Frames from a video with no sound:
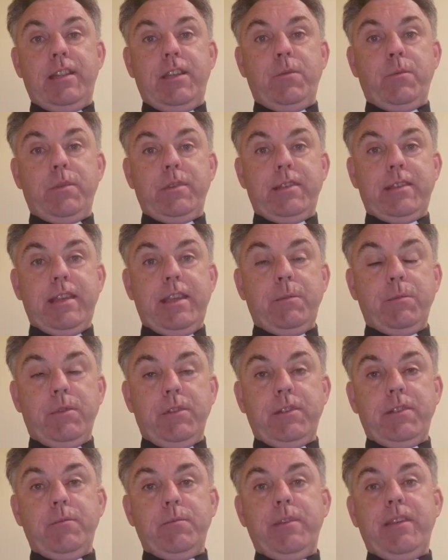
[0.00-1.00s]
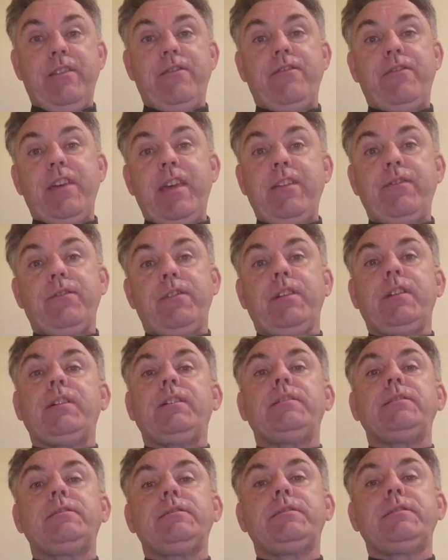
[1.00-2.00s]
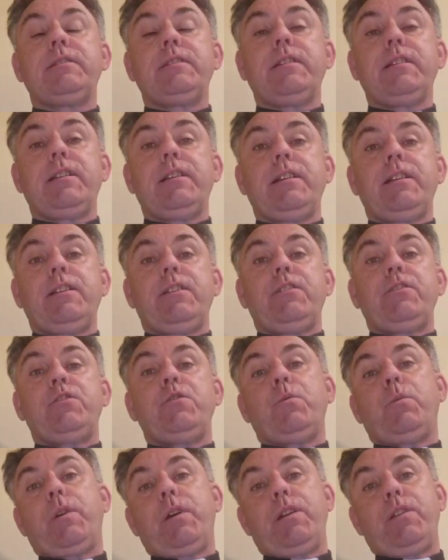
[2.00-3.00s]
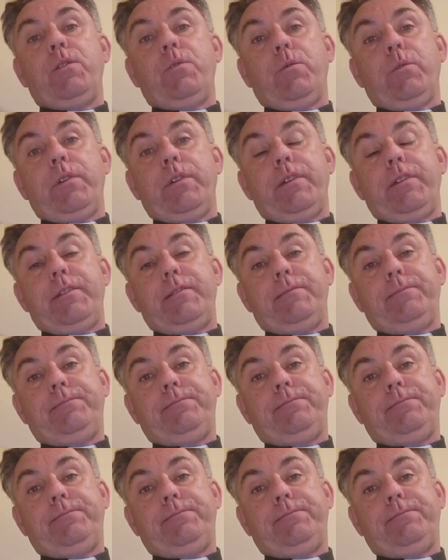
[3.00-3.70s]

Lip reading: He was able to be faithful to our Lord.